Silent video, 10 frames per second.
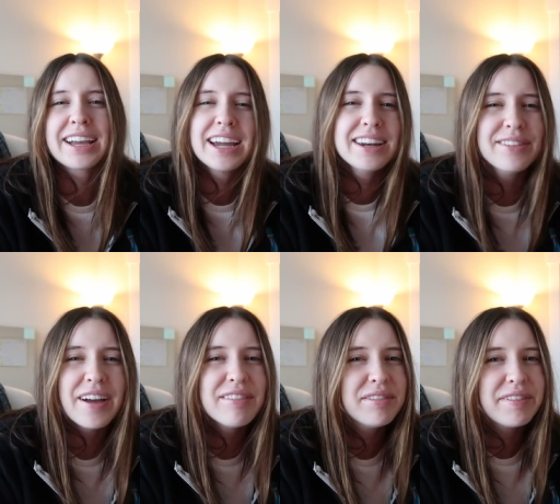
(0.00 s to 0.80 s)
I kind of
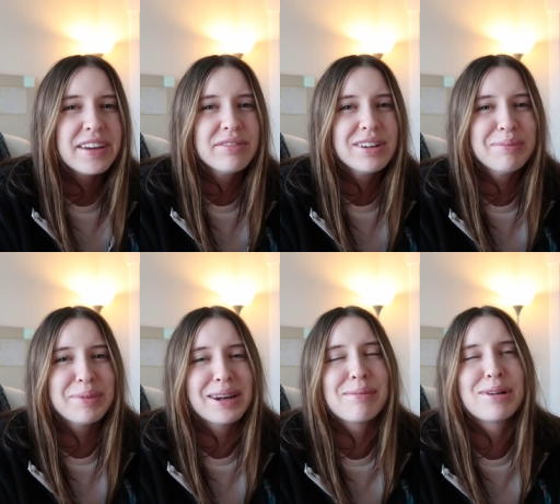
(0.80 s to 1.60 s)
have a favorite,
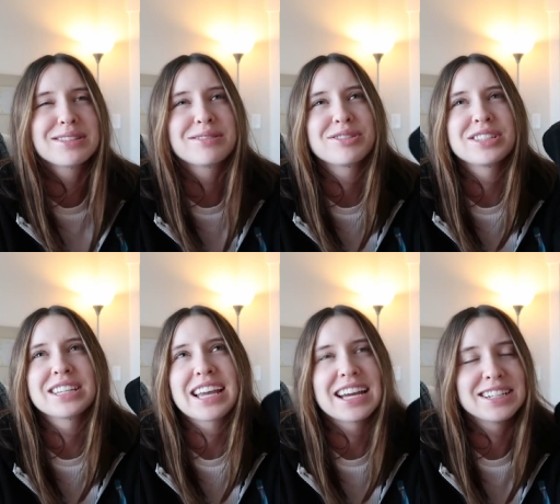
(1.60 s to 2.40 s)
but I'm also
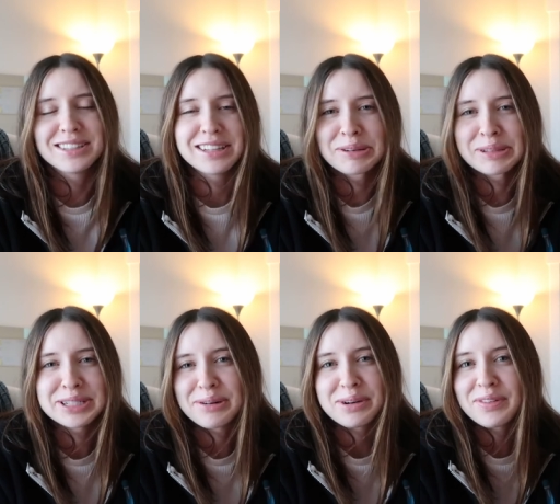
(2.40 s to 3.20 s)
just like, I
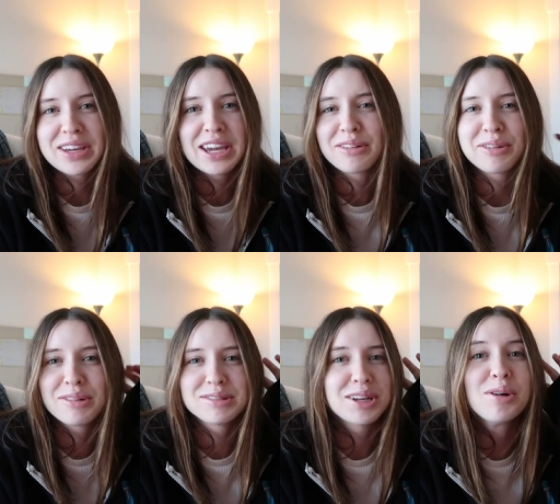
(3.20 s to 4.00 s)
literally don't even care who
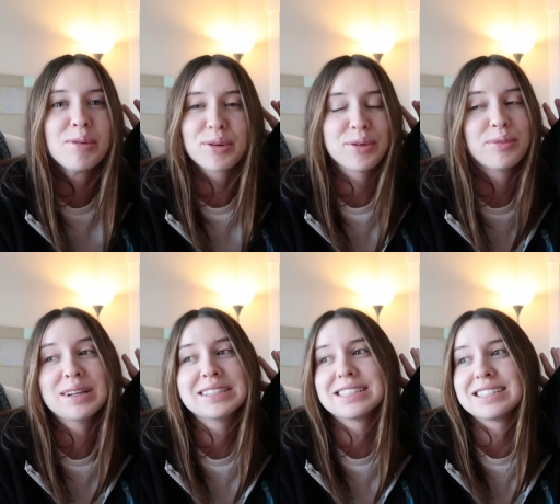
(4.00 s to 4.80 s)
goes home or who
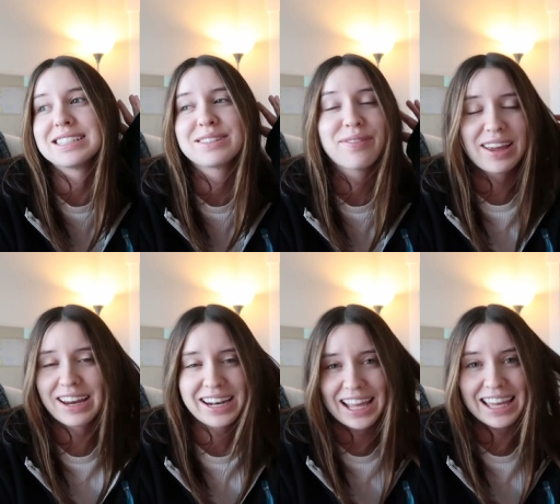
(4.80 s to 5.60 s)
wins. It's
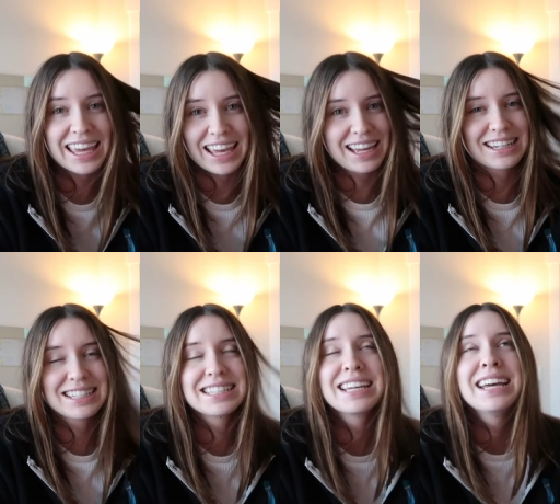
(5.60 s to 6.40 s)
fine. I
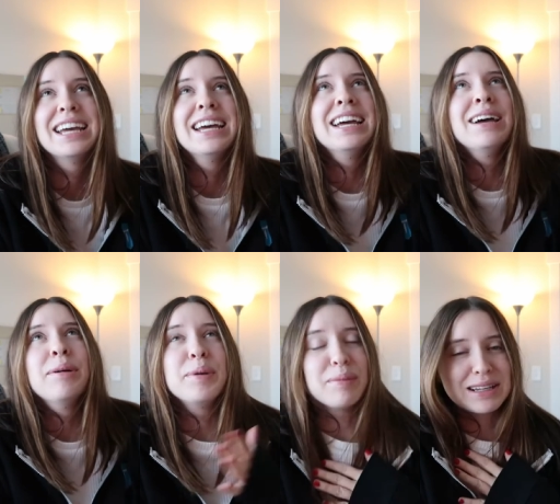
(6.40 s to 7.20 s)
can't
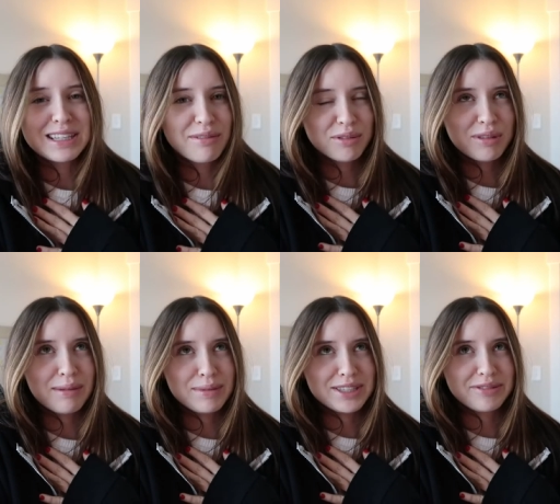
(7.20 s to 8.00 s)
put myself through
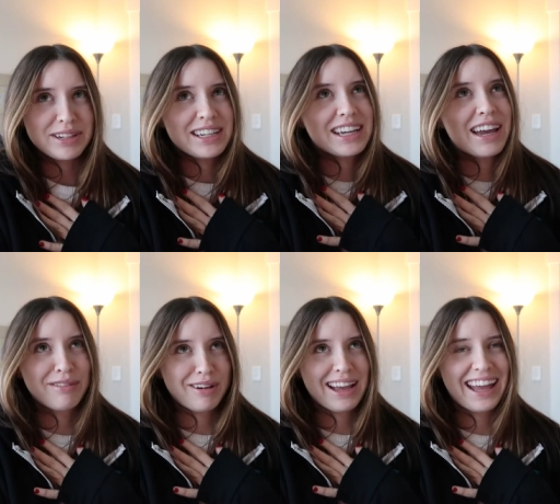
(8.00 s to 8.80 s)
that misery
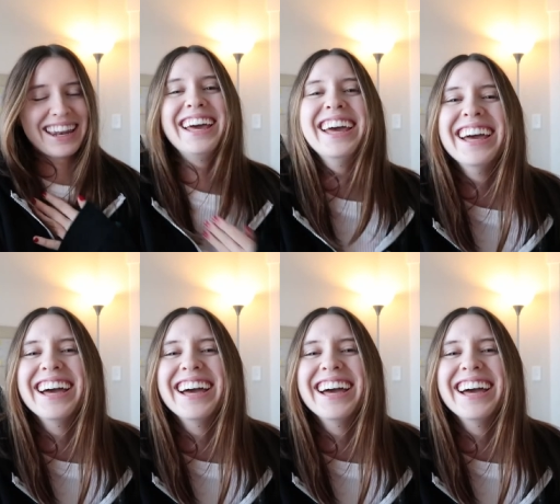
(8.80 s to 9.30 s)
ever again.